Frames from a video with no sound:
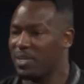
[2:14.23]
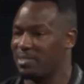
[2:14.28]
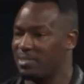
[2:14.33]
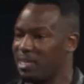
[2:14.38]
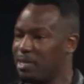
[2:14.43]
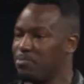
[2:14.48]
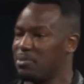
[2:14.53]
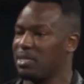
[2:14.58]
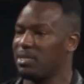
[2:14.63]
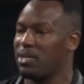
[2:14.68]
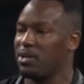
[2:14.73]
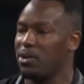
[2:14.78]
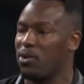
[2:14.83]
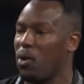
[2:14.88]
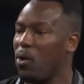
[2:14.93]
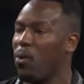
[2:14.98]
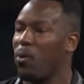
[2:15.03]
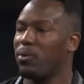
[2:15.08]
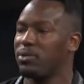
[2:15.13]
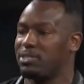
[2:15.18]
this seems a
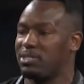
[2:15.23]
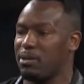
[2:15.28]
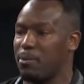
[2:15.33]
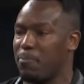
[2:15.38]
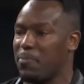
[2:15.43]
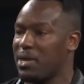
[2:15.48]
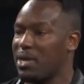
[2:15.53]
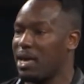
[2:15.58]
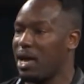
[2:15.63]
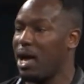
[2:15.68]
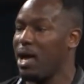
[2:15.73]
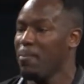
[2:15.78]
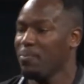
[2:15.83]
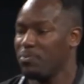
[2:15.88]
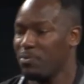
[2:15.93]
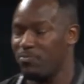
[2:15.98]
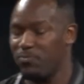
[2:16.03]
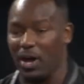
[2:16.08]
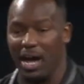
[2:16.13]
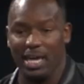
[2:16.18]
little old to be uh,
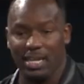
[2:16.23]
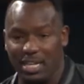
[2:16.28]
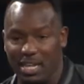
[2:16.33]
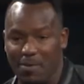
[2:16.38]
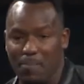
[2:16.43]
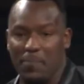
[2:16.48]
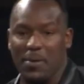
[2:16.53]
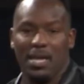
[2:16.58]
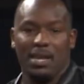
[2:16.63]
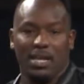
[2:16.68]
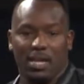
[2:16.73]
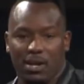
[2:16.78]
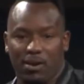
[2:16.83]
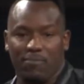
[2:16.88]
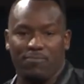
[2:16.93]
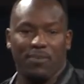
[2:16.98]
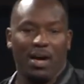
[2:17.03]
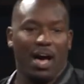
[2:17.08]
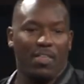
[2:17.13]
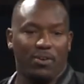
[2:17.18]
finally beating
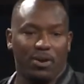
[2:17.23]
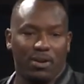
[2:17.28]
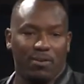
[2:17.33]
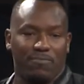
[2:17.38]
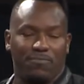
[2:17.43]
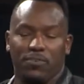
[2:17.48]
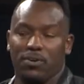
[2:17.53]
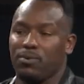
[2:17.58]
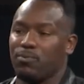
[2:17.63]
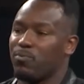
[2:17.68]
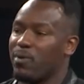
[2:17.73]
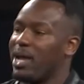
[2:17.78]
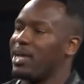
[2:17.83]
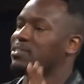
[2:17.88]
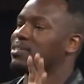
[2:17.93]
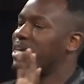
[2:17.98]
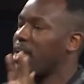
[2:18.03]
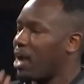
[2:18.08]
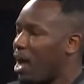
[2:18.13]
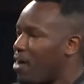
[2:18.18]
your father at a foot
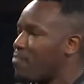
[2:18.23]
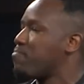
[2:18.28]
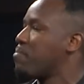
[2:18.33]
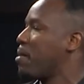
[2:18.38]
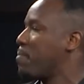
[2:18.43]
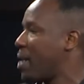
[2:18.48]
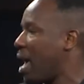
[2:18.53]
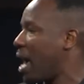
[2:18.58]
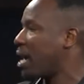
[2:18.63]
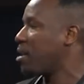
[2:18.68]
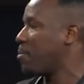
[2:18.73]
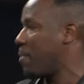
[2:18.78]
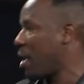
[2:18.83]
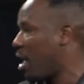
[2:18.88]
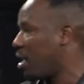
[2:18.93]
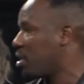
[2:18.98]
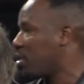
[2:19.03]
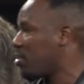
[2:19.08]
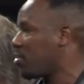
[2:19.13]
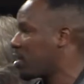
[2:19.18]
race. Get off my back
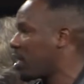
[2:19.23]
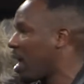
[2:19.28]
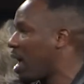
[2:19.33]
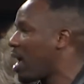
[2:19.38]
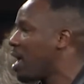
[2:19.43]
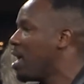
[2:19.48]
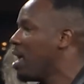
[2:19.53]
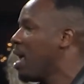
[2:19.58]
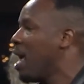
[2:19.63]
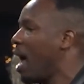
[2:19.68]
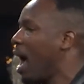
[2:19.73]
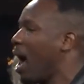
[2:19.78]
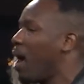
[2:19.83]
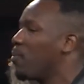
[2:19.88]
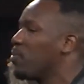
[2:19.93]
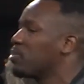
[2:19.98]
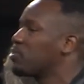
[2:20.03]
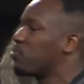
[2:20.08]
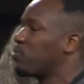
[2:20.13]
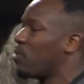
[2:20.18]
about it, okay?
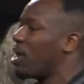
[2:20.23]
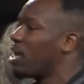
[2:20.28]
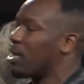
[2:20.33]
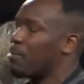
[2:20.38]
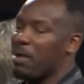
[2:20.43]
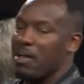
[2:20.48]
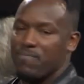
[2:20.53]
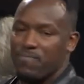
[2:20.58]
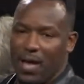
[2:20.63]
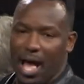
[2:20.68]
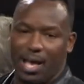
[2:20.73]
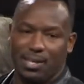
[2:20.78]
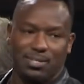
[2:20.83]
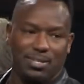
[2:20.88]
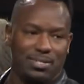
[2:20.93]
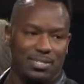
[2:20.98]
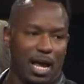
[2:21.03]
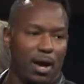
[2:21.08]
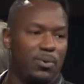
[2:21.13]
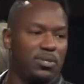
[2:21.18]
I was running my
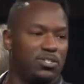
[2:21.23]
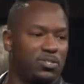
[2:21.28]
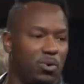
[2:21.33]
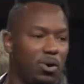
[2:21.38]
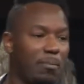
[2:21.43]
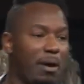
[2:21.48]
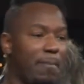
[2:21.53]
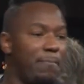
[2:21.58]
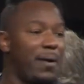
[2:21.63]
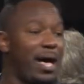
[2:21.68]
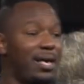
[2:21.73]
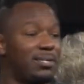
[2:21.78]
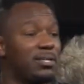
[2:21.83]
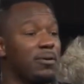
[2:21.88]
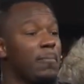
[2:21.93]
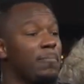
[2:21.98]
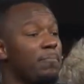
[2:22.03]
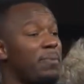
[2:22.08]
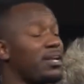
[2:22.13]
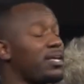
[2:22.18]
fastest. I was doing my
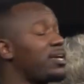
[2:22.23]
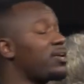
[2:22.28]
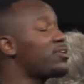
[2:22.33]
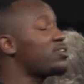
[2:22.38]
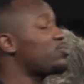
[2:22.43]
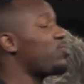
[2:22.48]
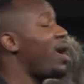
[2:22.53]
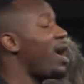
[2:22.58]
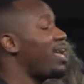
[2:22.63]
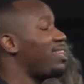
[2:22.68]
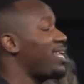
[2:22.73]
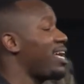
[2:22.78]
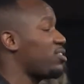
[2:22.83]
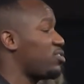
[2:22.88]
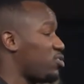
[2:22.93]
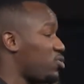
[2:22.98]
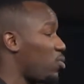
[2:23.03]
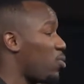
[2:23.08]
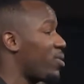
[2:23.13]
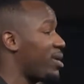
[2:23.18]
best. But here's why that
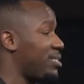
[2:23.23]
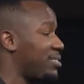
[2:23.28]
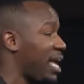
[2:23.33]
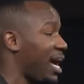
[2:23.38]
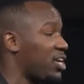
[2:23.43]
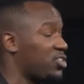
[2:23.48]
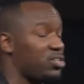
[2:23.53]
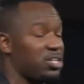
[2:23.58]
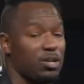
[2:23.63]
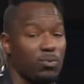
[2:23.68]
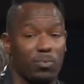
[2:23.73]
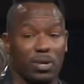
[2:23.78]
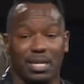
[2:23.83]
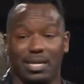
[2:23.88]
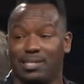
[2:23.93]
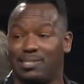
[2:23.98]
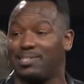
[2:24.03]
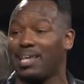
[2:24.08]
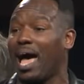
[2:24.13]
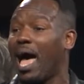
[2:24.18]
story is actually
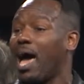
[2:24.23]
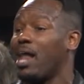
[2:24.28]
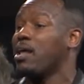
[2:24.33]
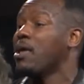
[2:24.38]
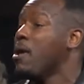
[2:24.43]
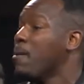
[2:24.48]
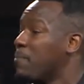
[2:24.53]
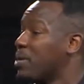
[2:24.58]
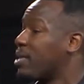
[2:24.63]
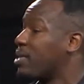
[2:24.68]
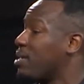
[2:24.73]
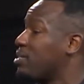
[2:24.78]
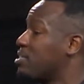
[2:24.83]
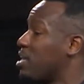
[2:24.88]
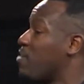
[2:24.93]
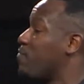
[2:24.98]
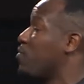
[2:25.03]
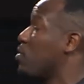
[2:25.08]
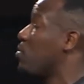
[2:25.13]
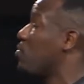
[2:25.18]
really sad. Because
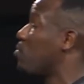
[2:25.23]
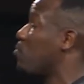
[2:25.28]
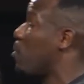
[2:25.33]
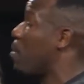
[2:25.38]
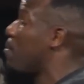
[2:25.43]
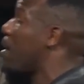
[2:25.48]
if you